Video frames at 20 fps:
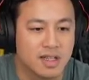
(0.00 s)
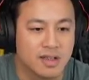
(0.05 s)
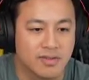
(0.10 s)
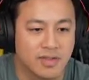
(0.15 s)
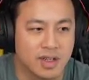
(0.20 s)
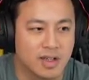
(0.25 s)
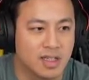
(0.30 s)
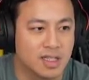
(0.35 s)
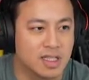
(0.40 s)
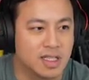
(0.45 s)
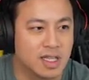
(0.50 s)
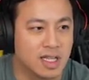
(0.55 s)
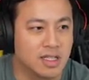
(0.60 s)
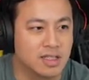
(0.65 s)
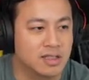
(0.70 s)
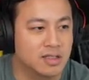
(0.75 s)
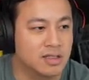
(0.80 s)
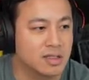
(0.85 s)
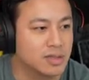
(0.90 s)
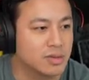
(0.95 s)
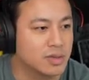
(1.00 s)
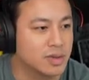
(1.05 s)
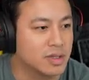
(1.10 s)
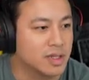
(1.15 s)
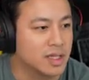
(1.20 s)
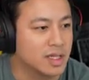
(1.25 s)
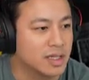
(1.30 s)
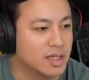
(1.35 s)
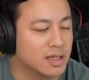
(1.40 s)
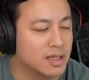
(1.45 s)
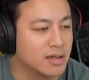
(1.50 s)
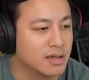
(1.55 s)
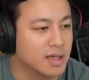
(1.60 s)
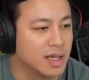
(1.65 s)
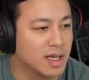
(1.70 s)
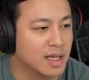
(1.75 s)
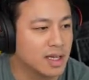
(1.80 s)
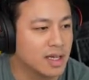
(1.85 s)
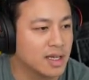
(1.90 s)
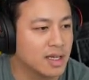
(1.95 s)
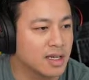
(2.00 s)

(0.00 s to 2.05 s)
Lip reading: Very dangerous warning. Okay,